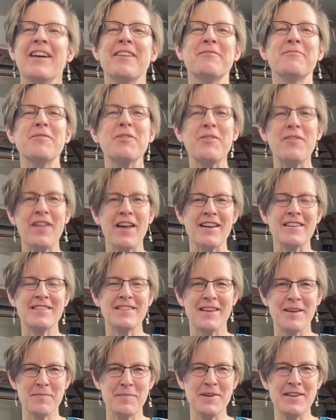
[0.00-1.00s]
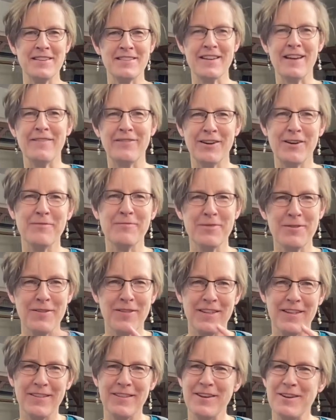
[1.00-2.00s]
Ruth has a piece off her
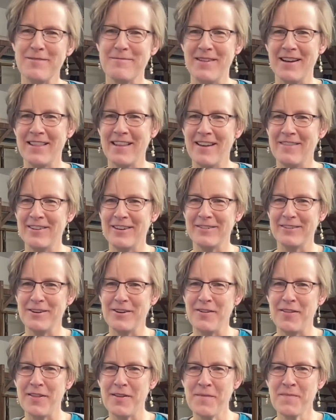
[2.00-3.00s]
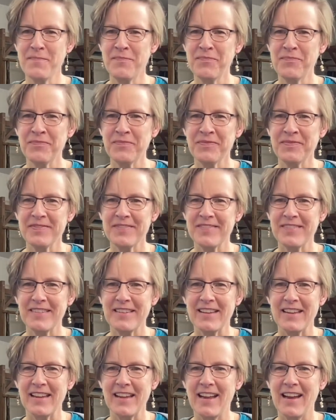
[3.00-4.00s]
Ruthie loom. I love it, Ruth.
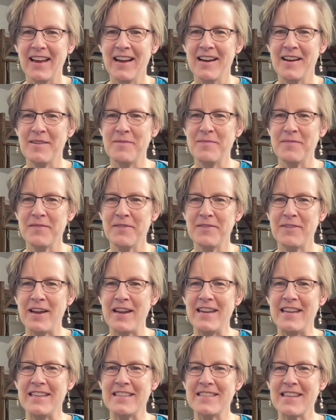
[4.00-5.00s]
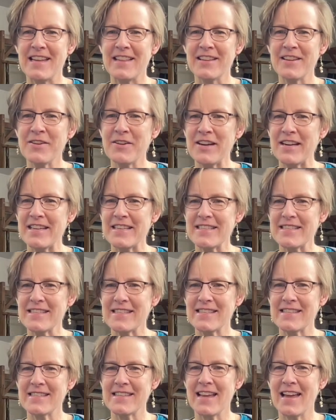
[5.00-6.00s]
Funny. St. Louis.
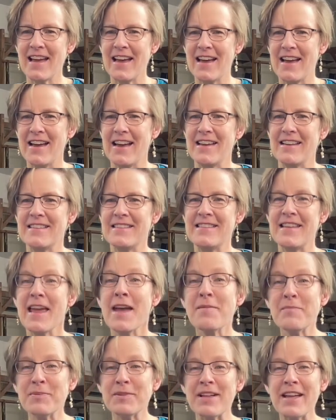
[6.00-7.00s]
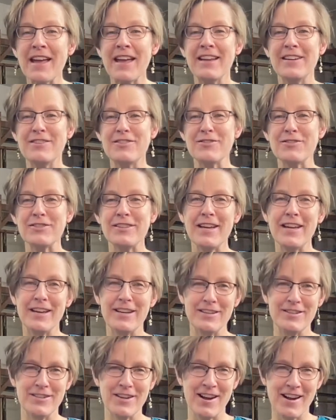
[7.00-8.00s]
Sampling. Julie,
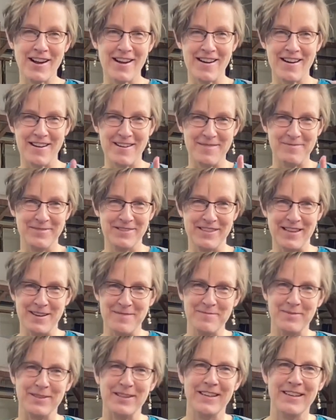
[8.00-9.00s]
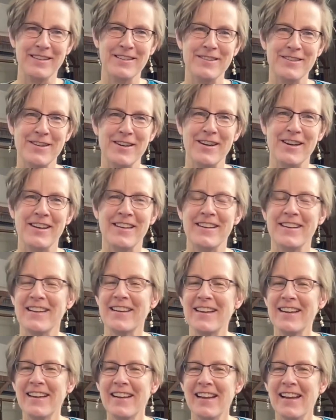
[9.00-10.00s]
good job. Sampling is good.